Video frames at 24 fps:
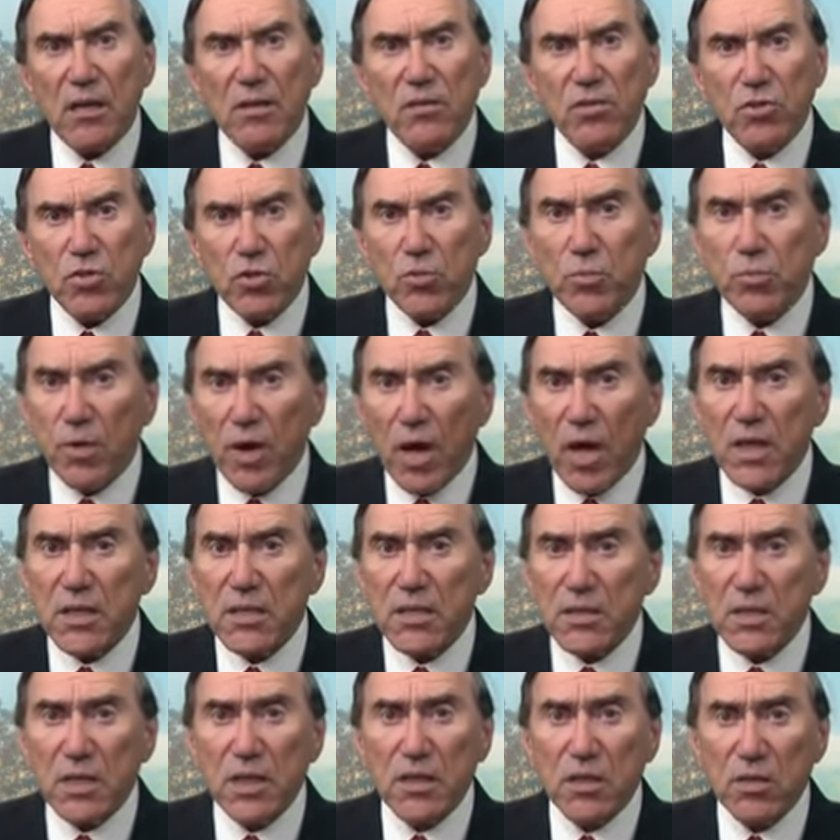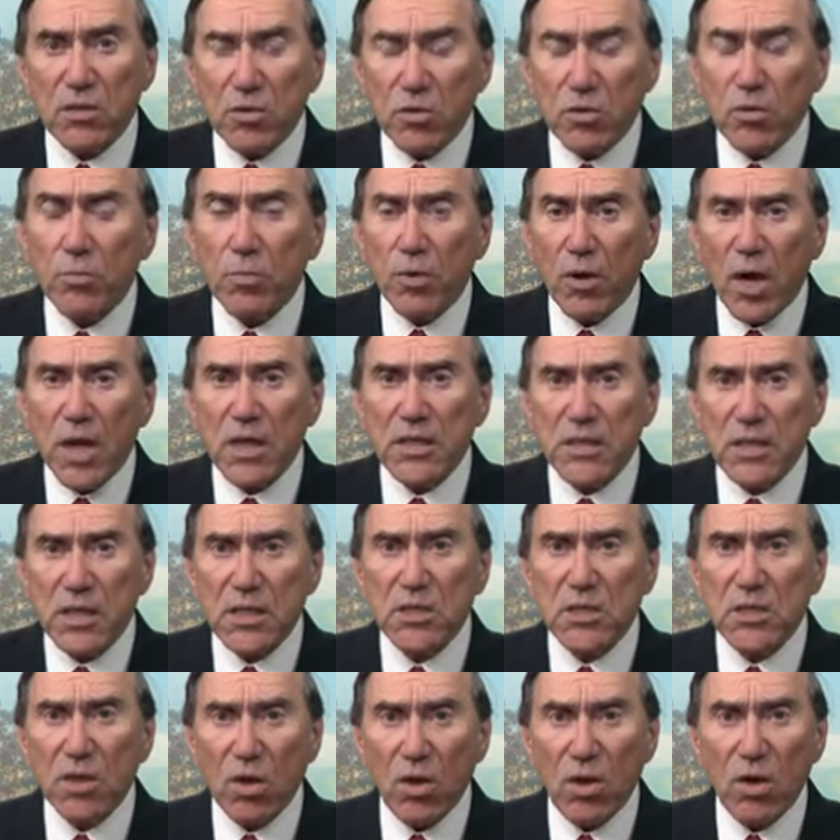that the Due Process
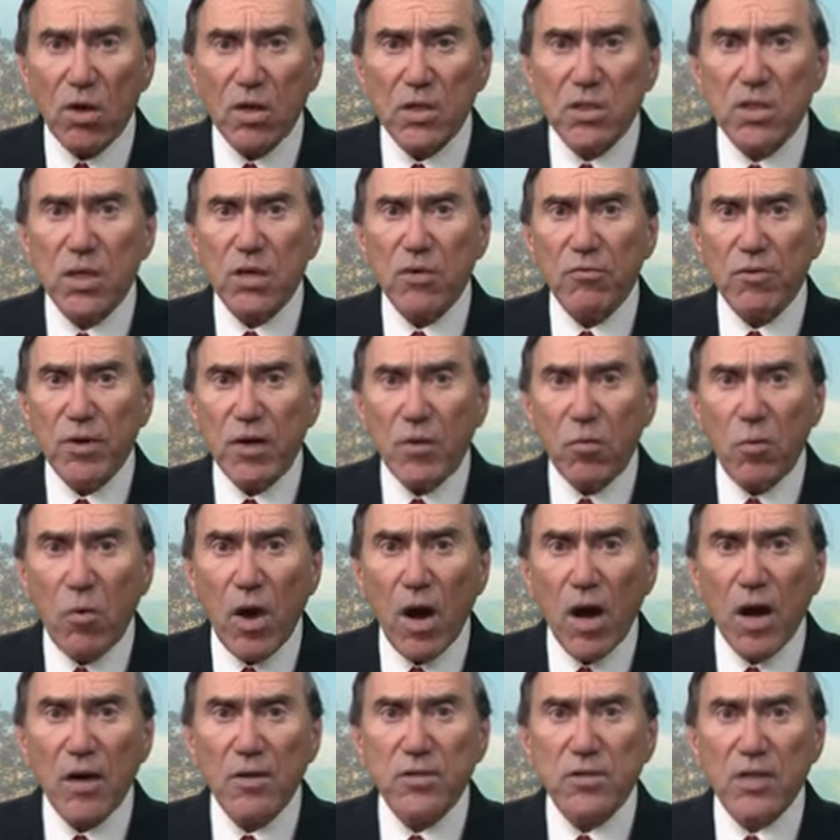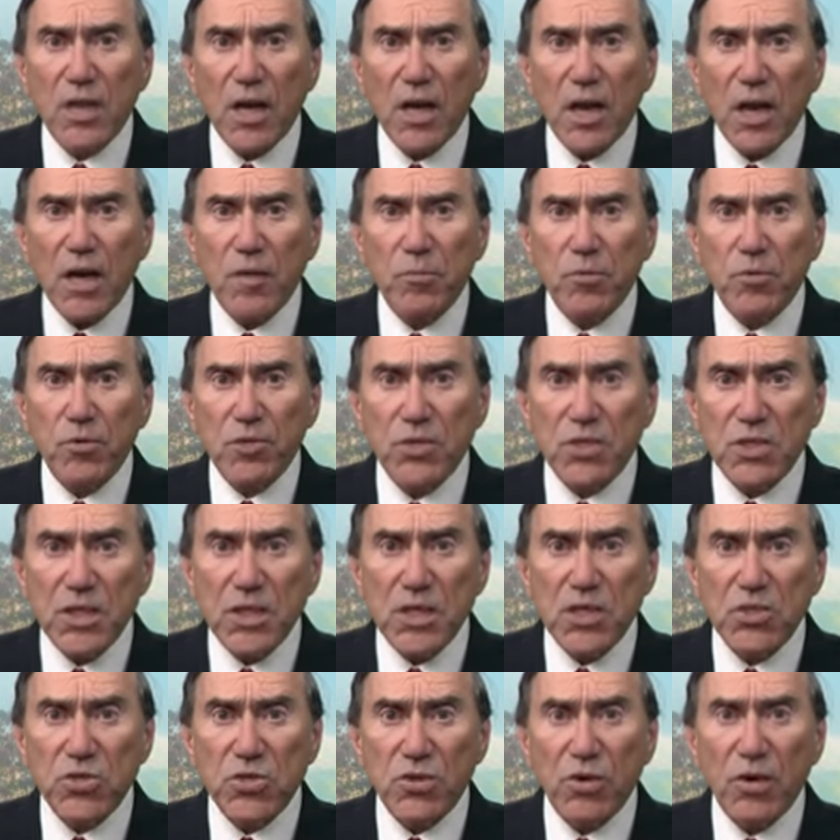Clause requires a
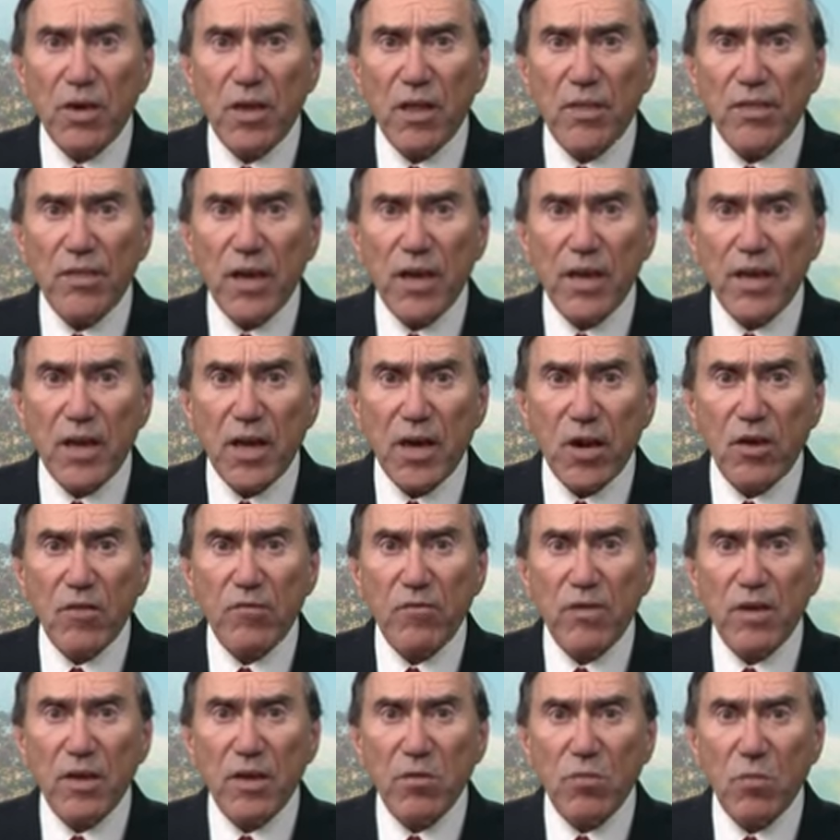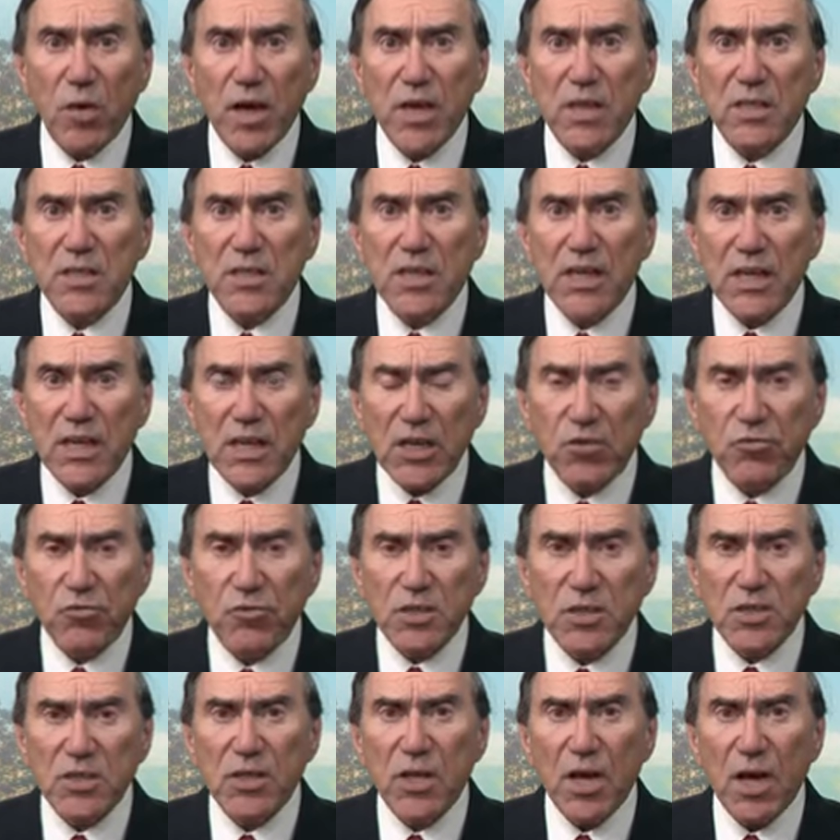procedure that carefully weighs the
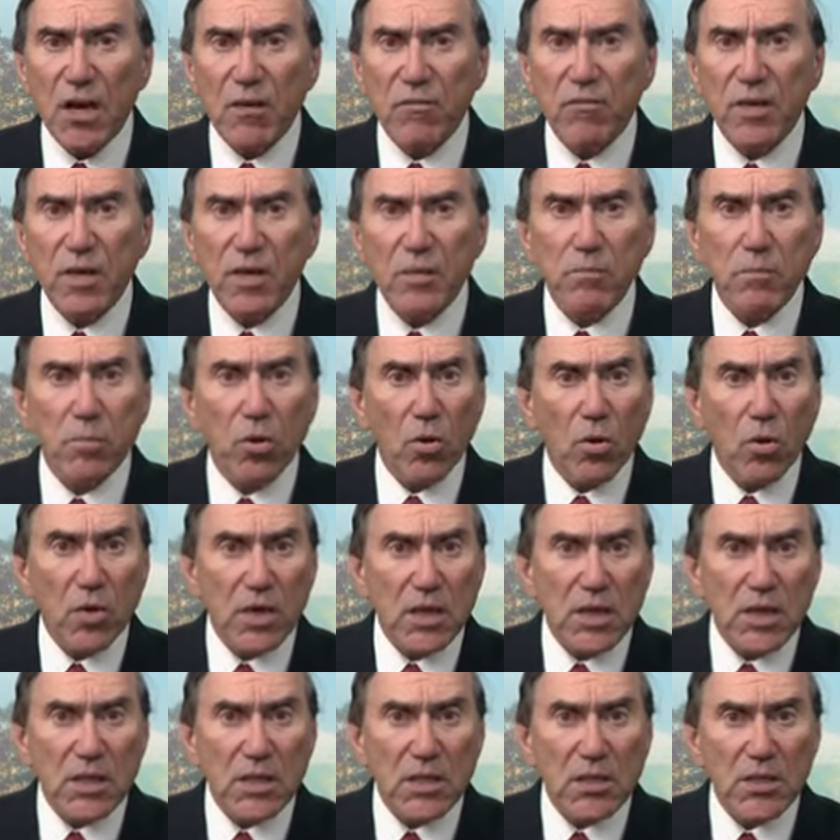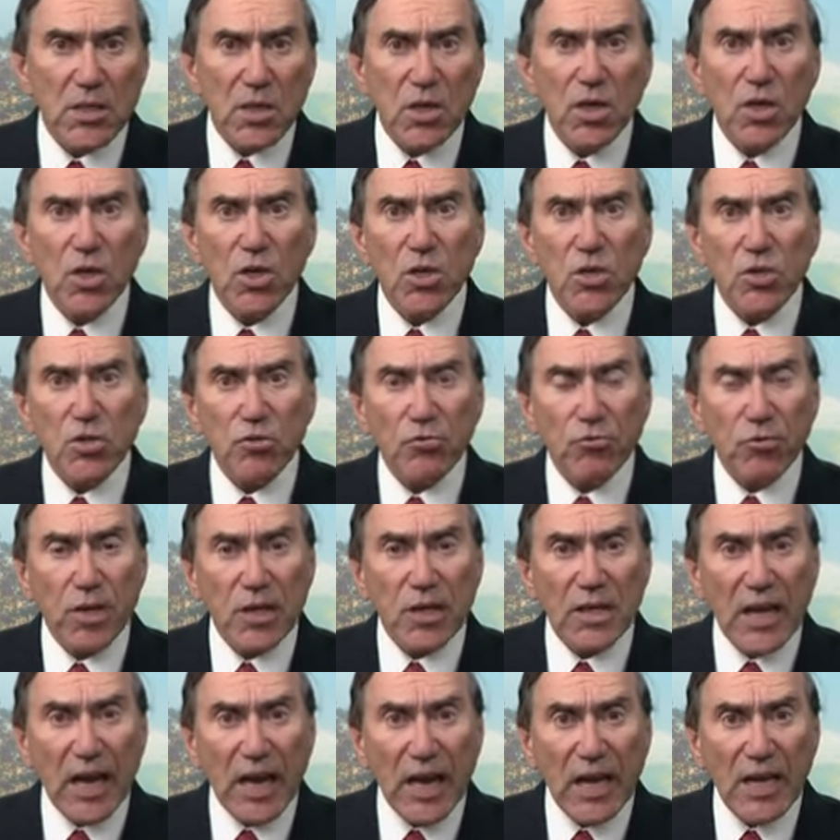interests of employees to
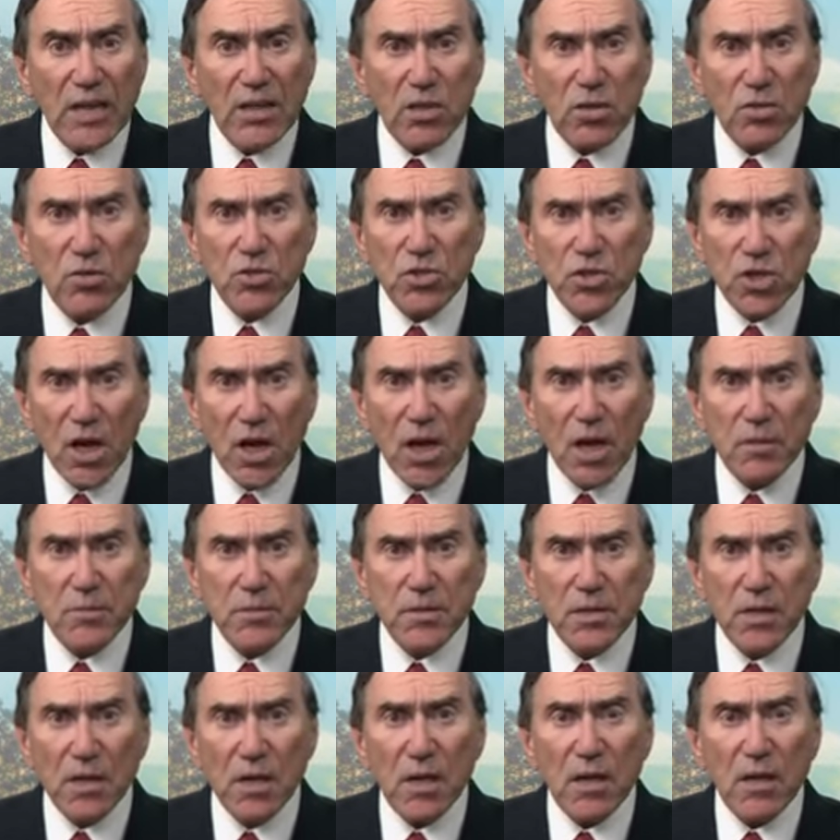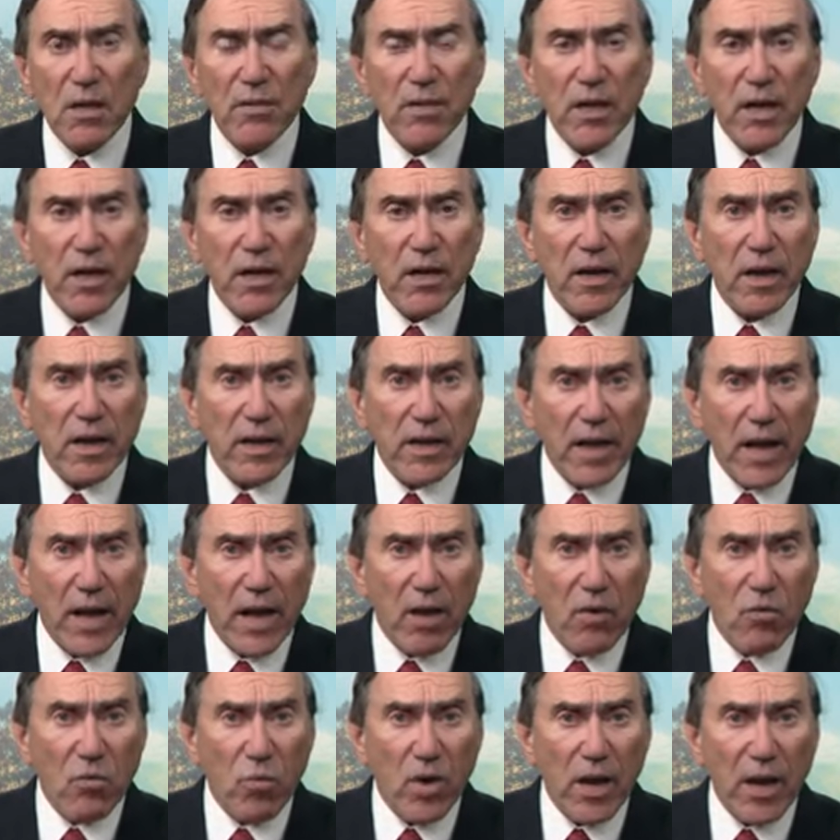retain their jobs and
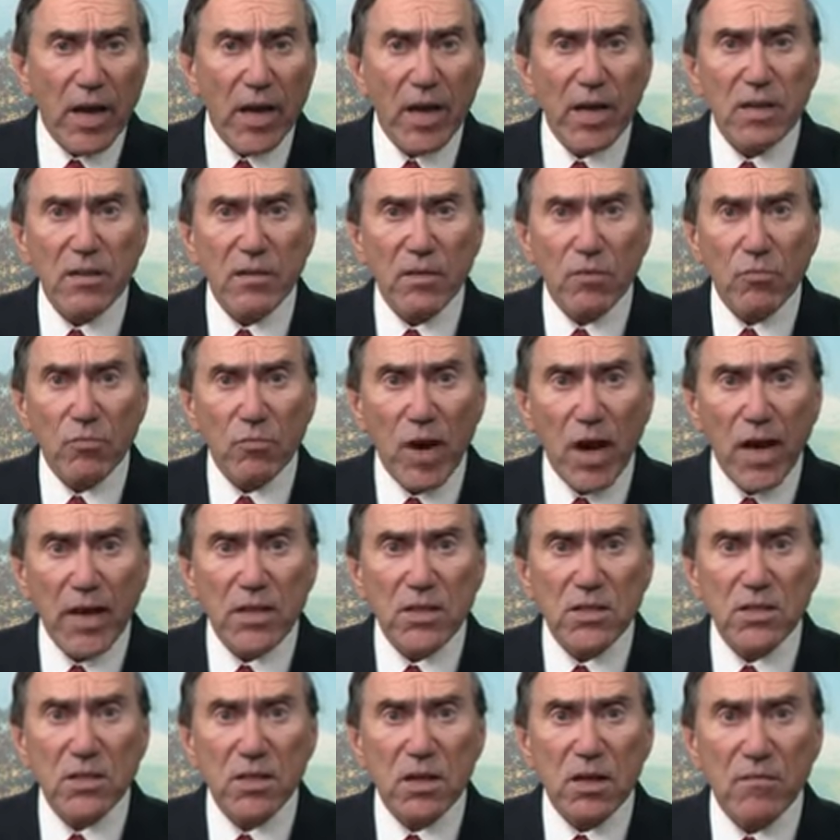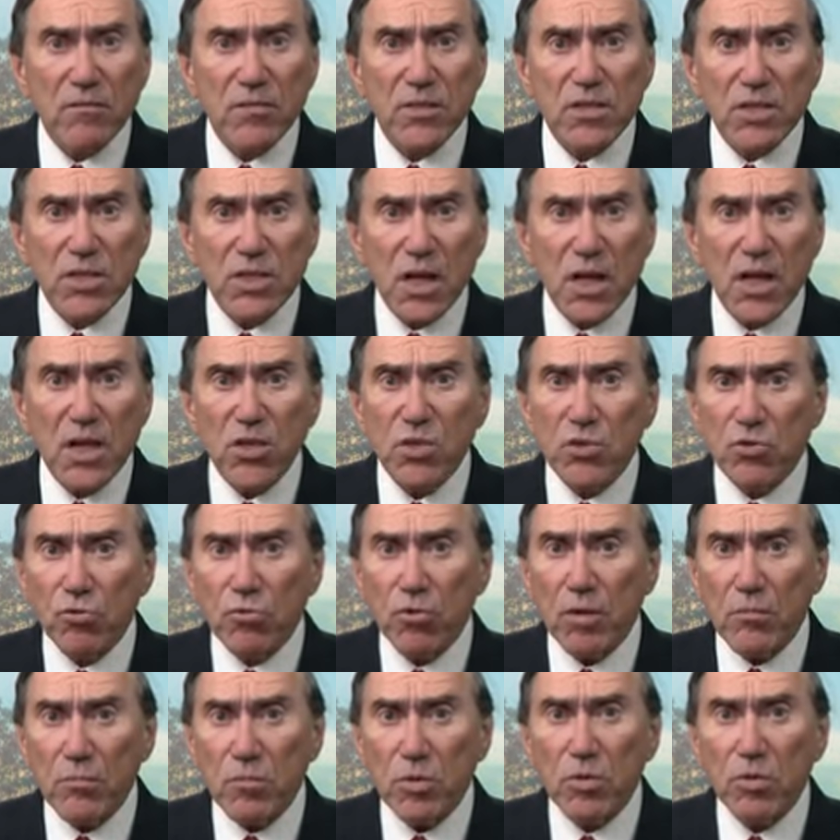outweighing the rights of the state to
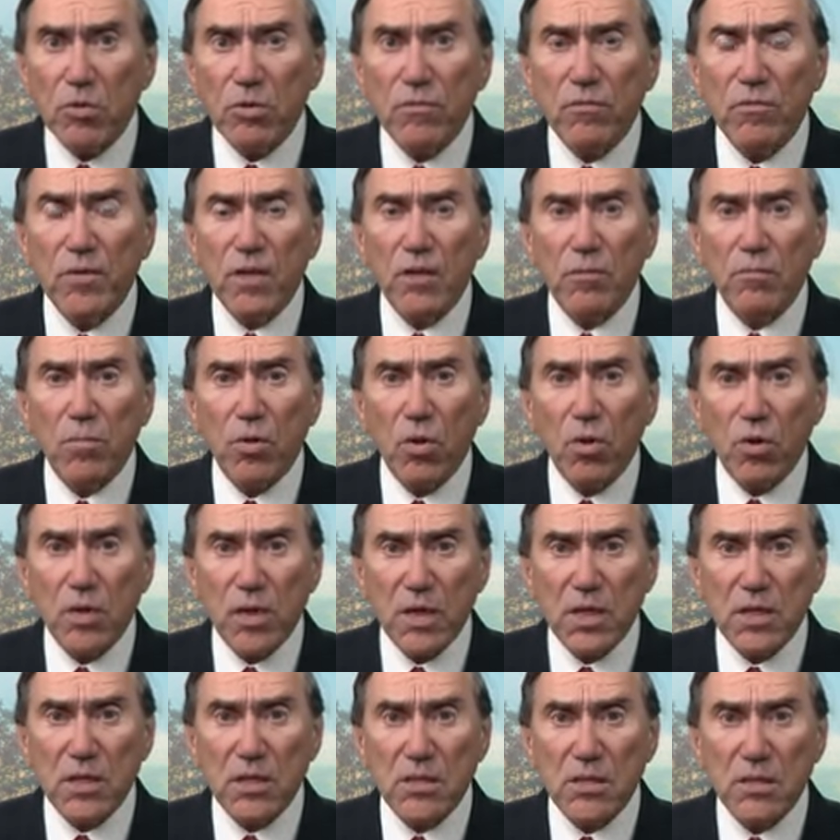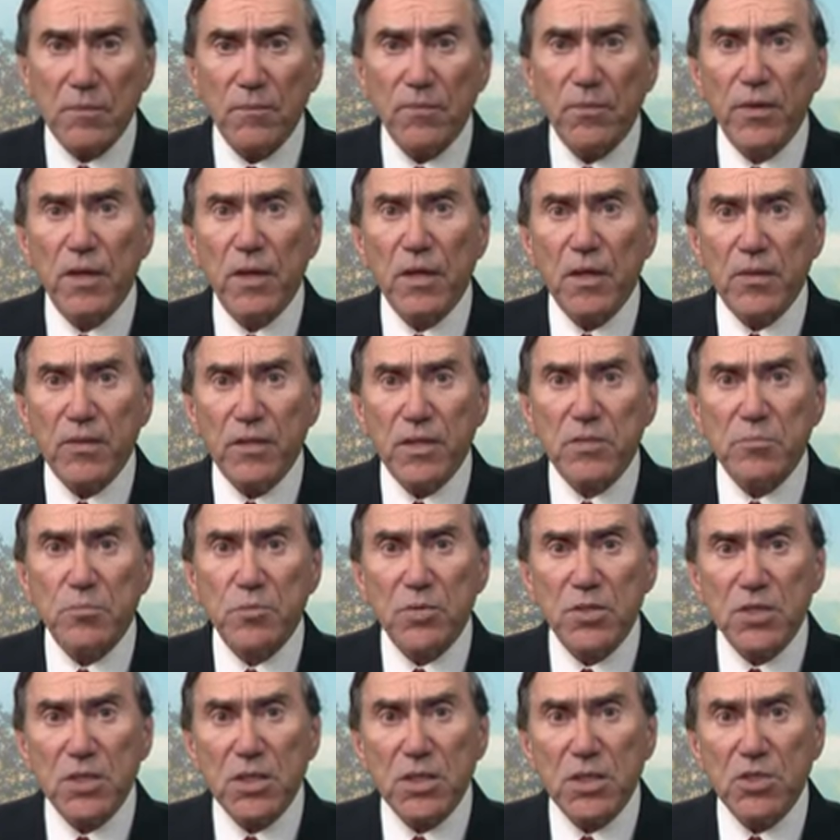remove employees. This
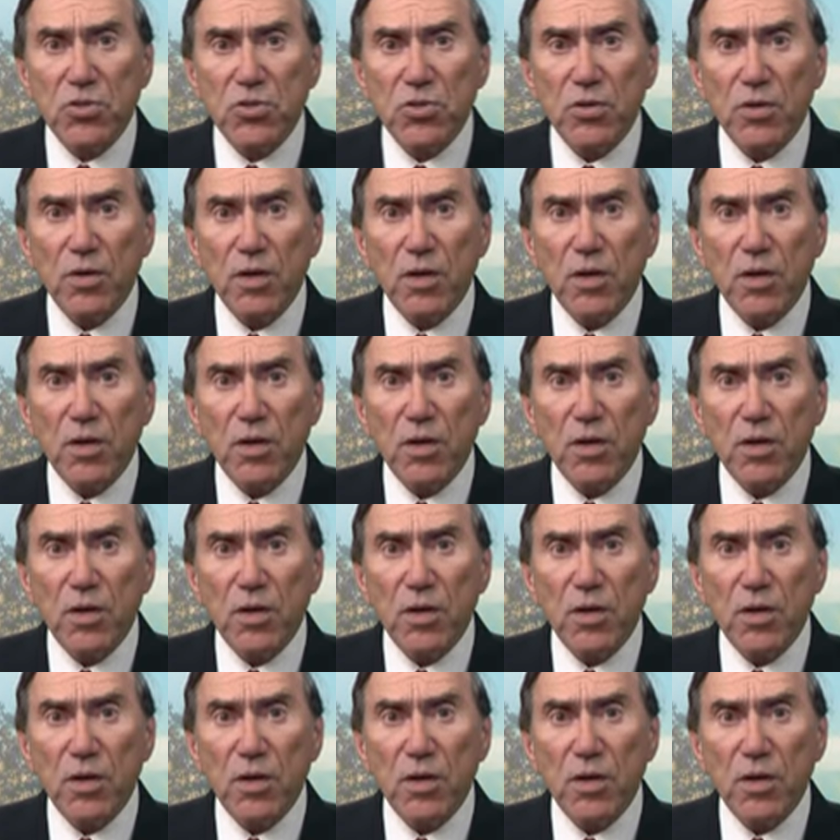procedure